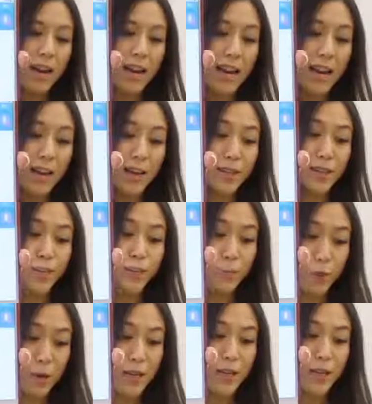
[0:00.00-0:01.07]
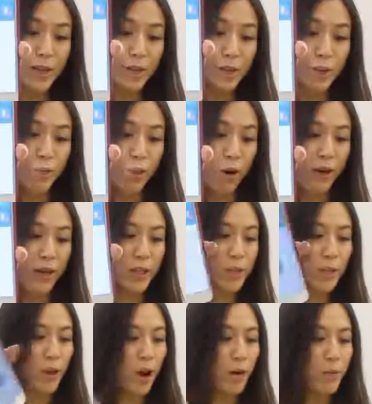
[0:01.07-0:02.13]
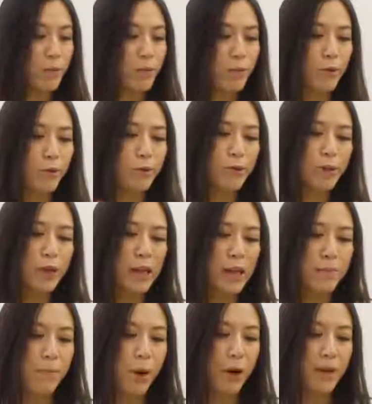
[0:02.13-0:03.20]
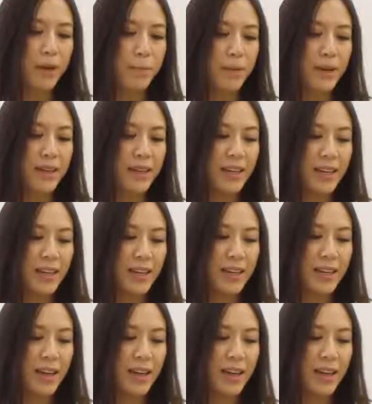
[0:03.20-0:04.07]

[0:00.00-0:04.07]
Let us bring you to walk and shop rules to claim pocket money.